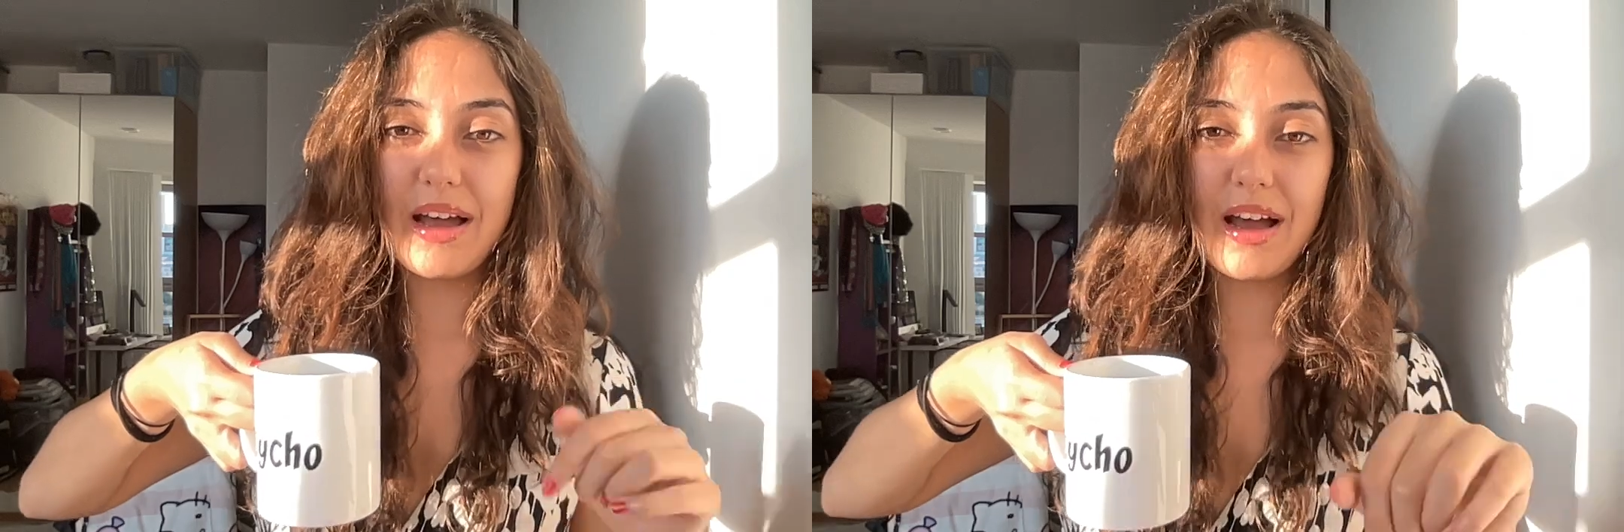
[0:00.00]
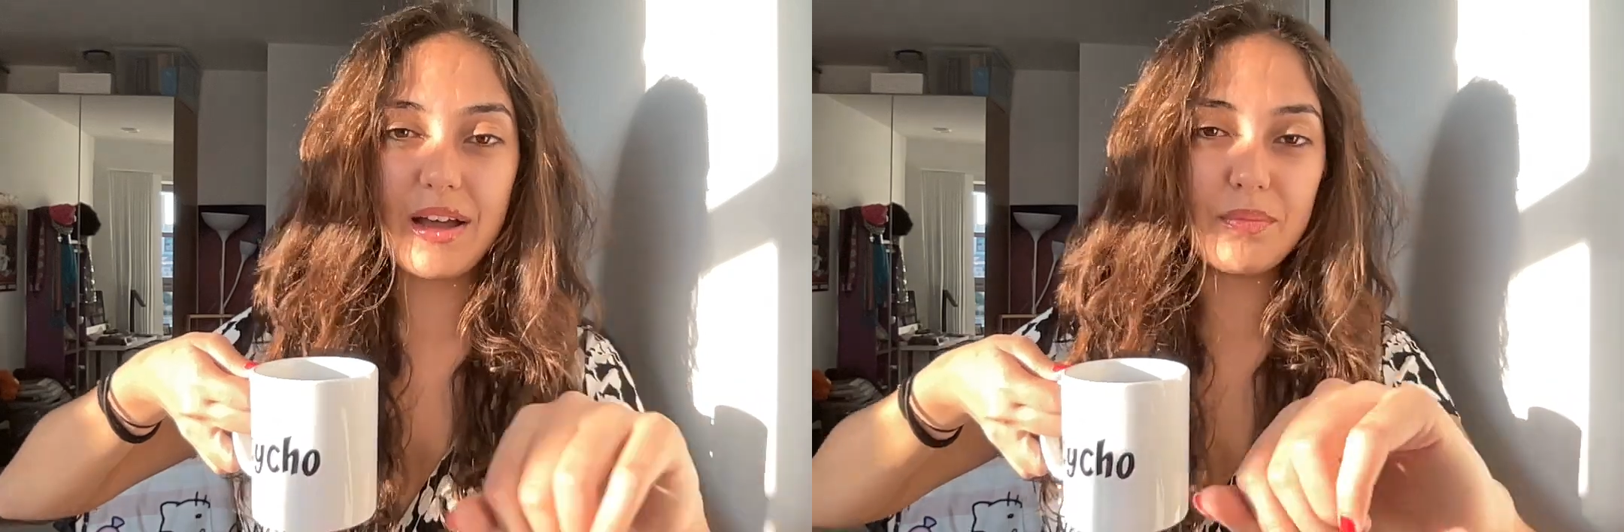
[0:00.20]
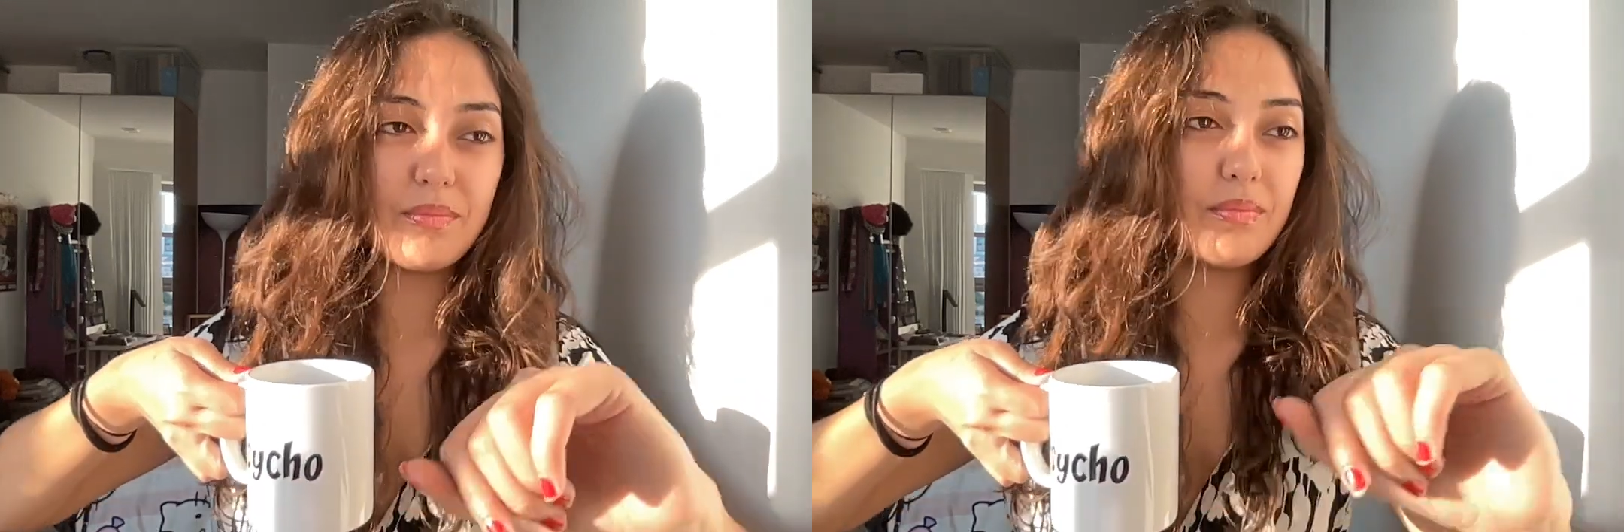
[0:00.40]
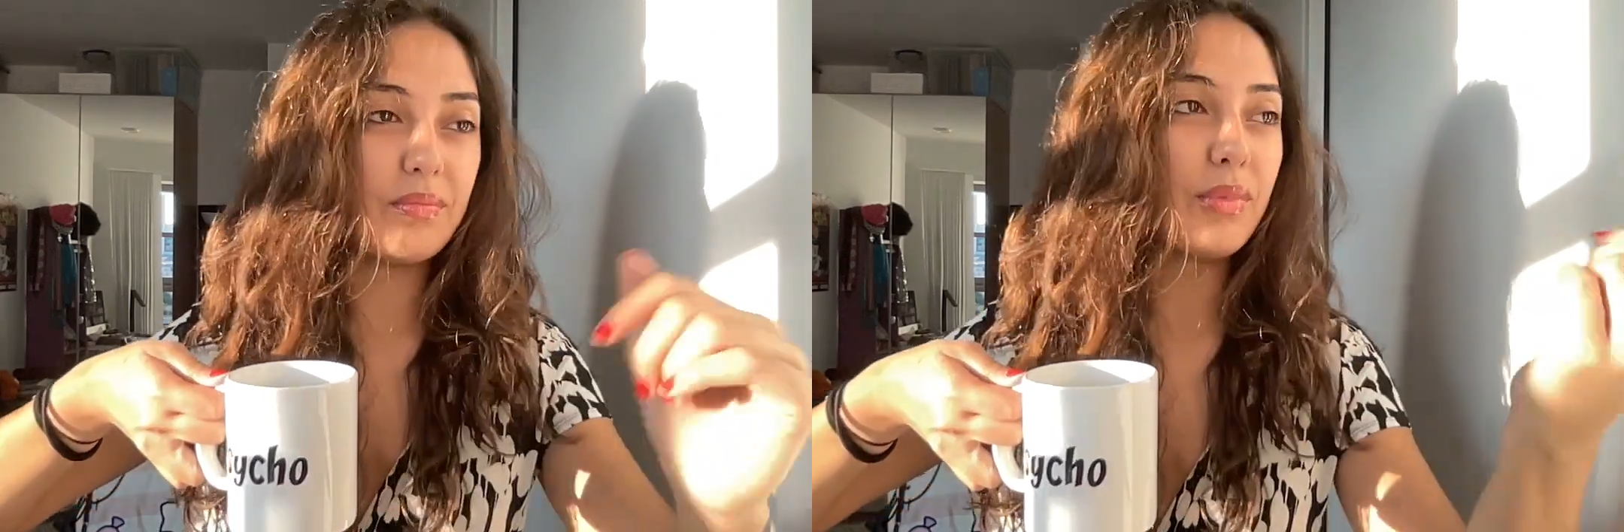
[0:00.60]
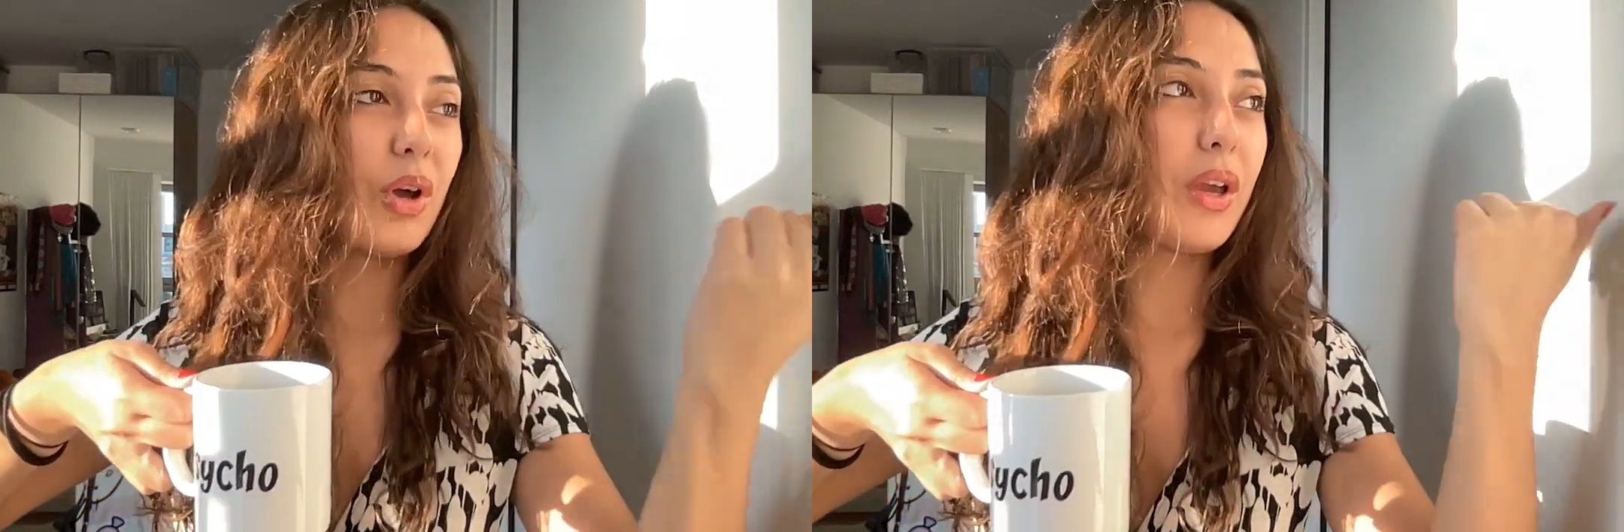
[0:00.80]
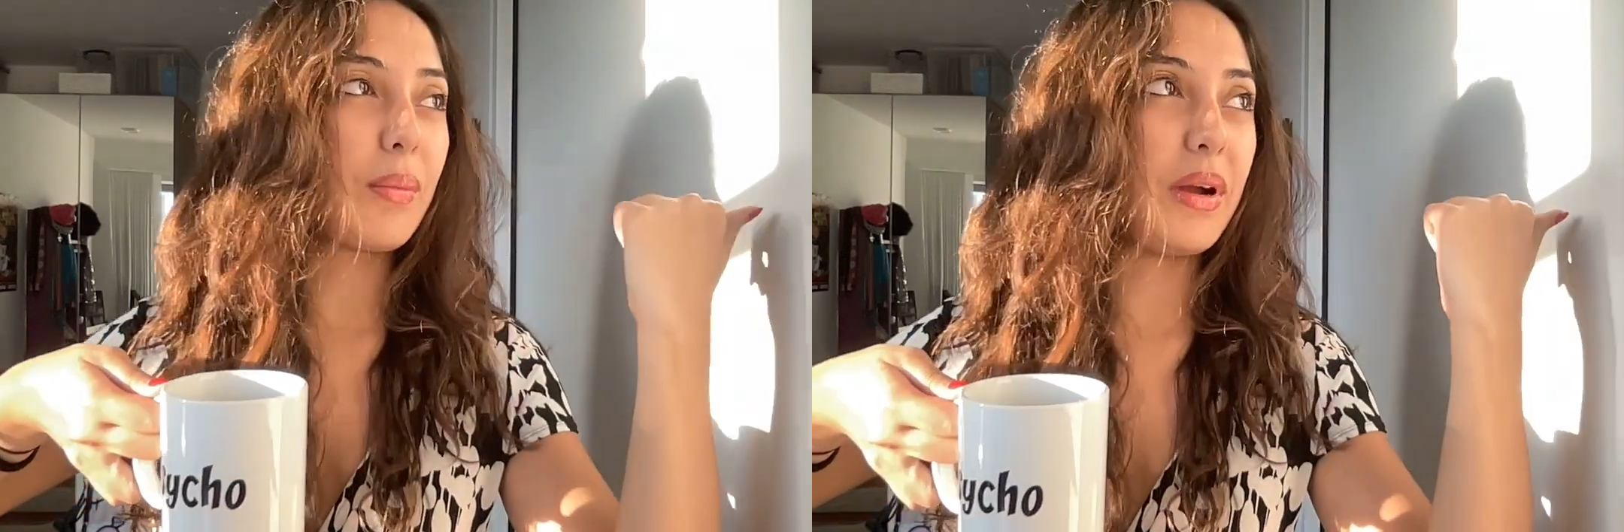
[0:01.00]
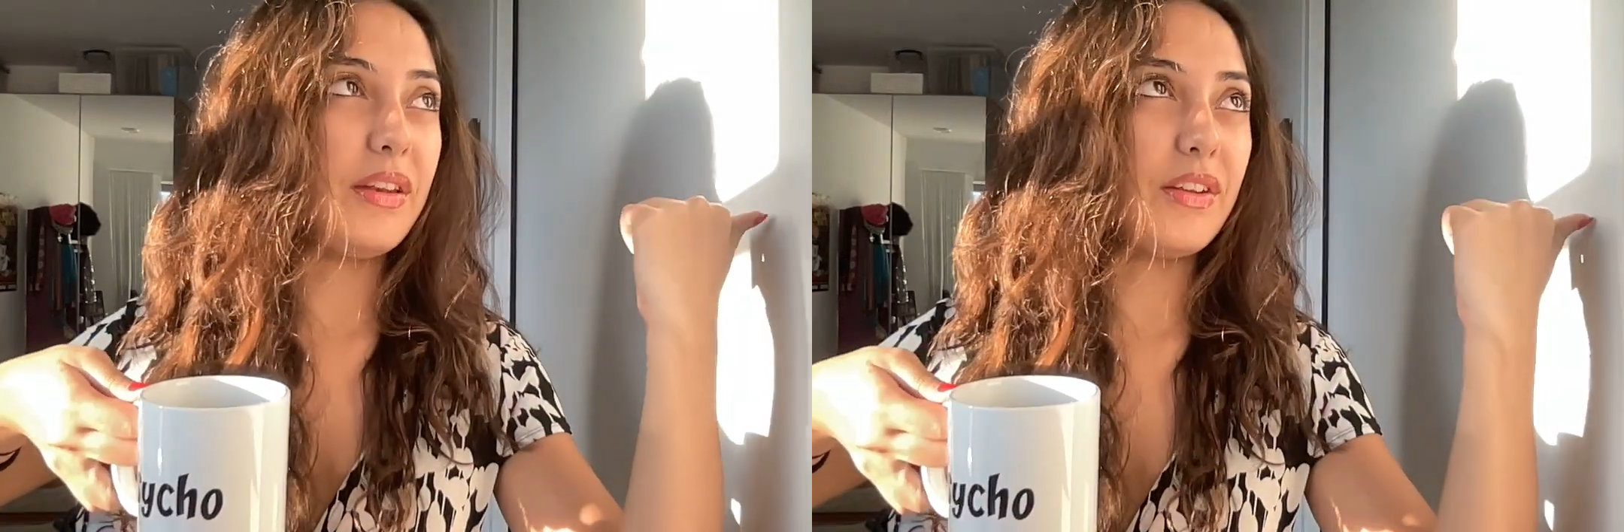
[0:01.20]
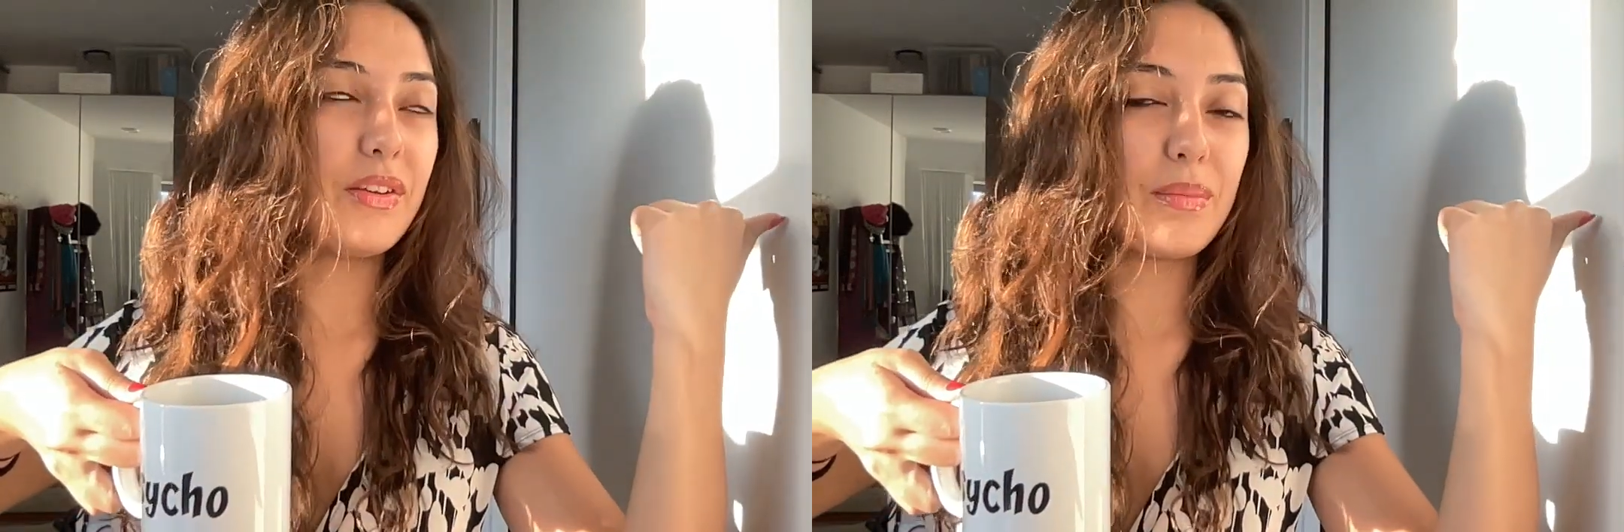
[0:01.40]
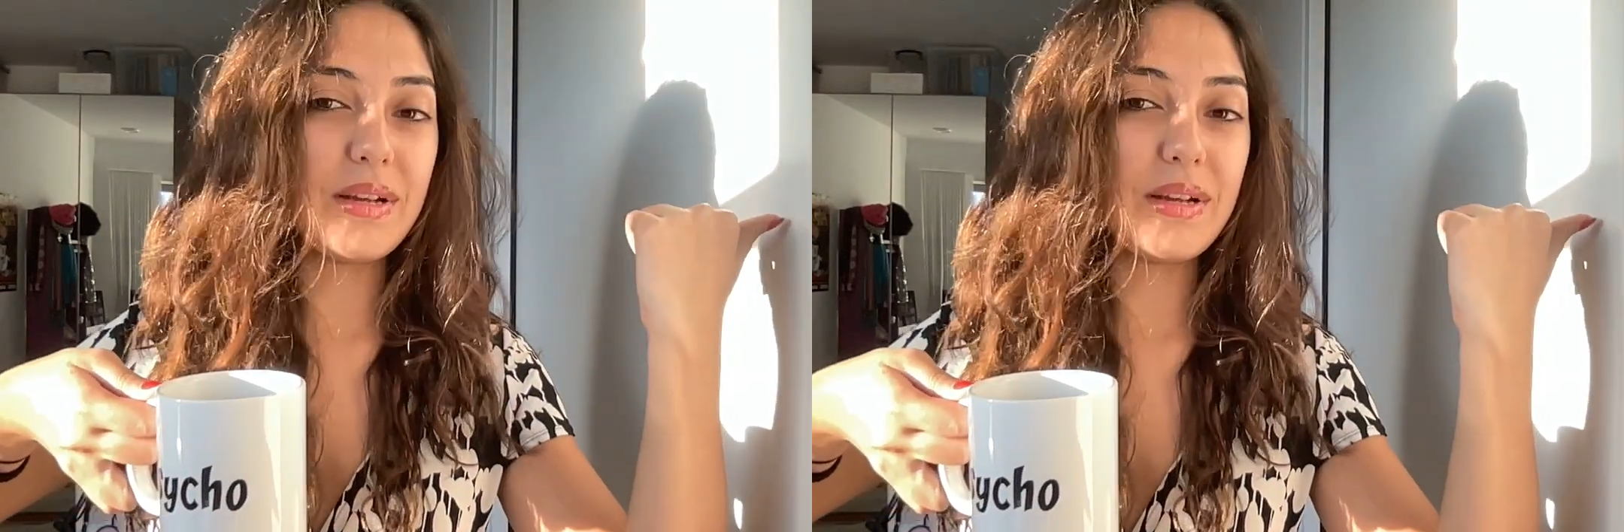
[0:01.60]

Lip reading: I'm cooking my dinner,